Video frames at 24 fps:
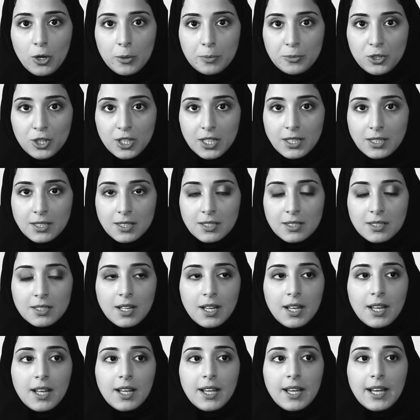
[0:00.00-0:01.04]
objects
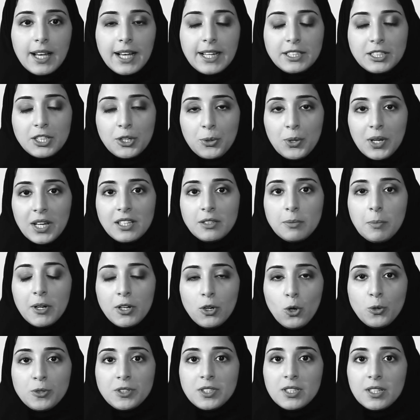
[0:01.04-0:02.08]
and create my
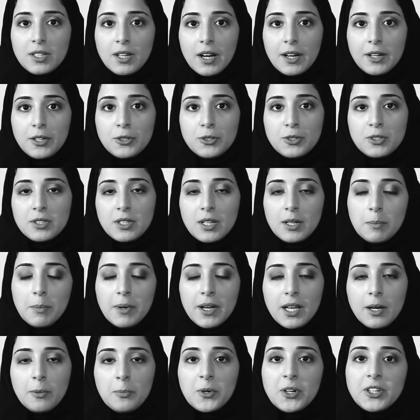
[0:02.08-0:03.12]
own scenarios in
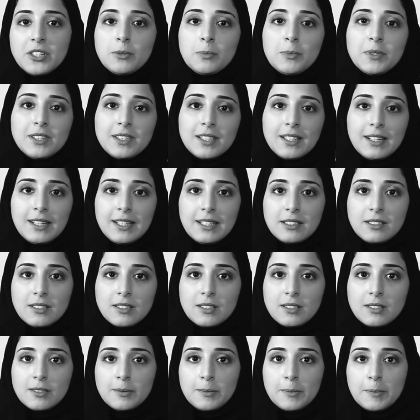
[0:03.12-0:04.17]
my apartment in
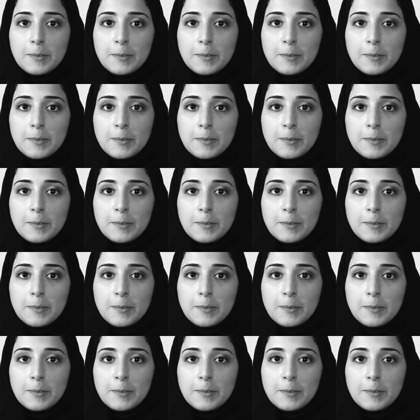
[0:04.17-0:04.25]
Leeds.